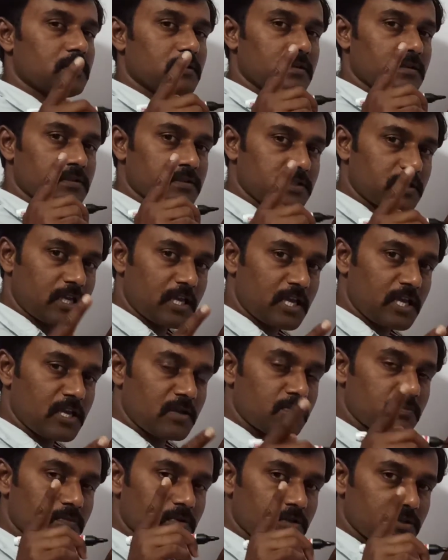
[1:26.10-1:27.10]

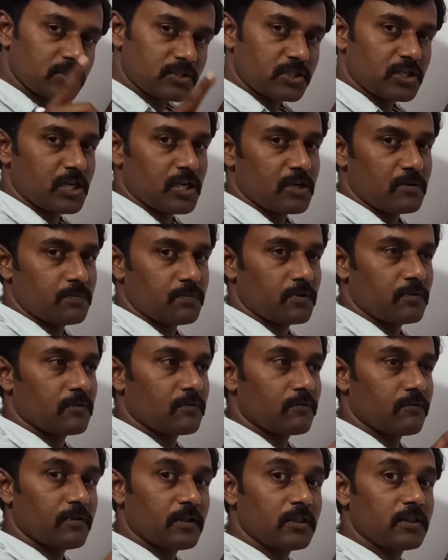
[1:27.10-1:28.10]
same shape
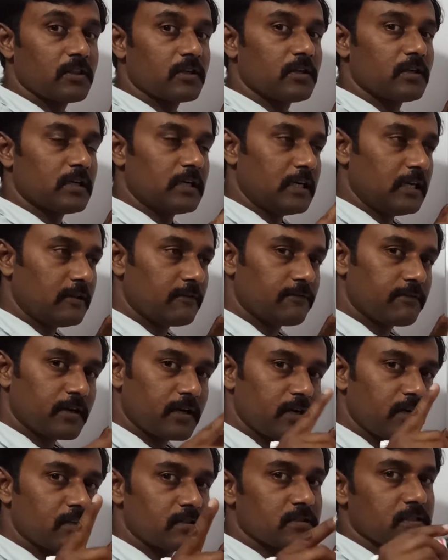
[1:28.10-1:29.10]
with
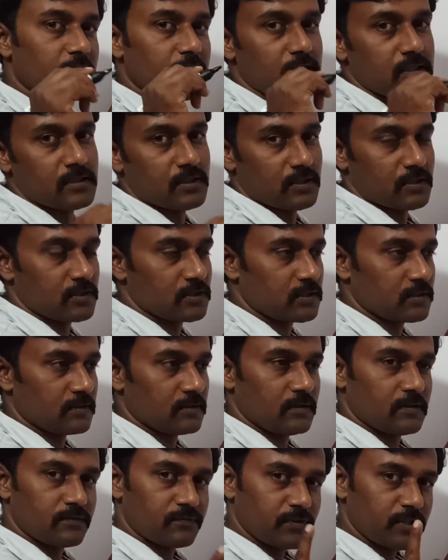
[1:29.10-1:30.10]
different sizes,
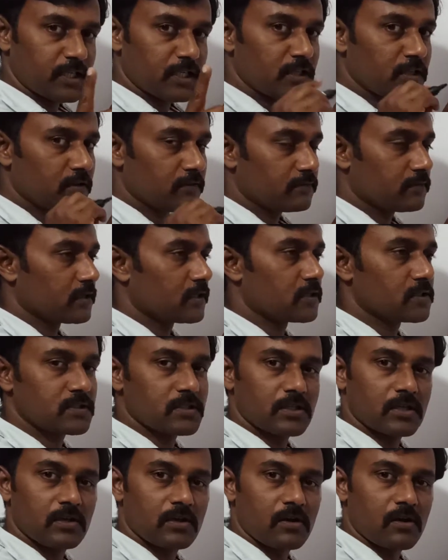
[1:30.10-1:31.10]
then the
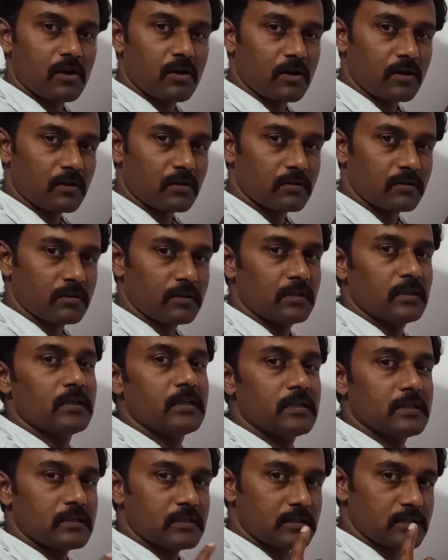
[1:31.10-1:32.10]
figures are
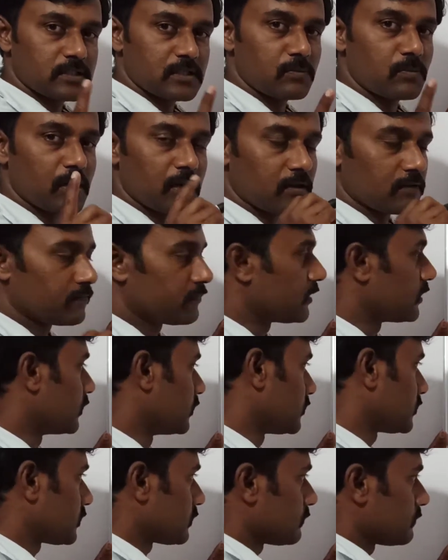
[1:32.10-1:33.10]
similar
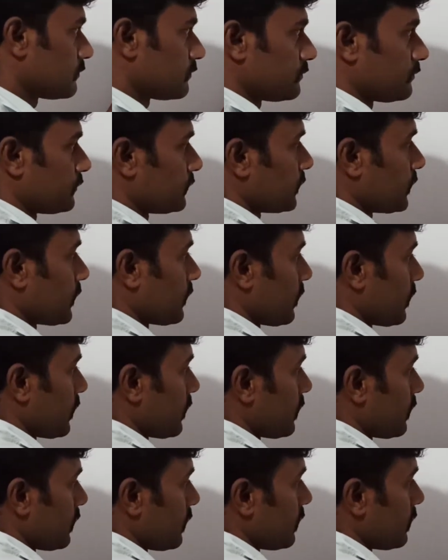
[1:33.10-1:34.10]
figures.
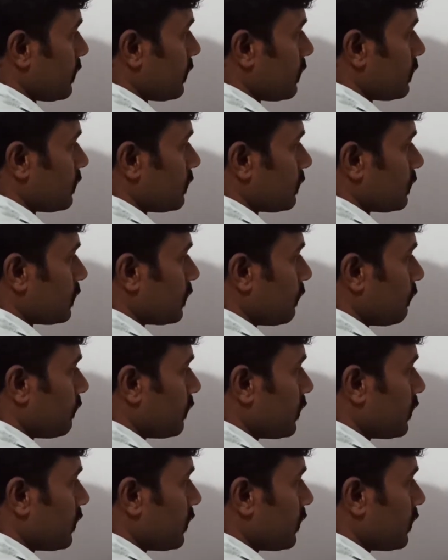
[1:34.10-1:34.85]
If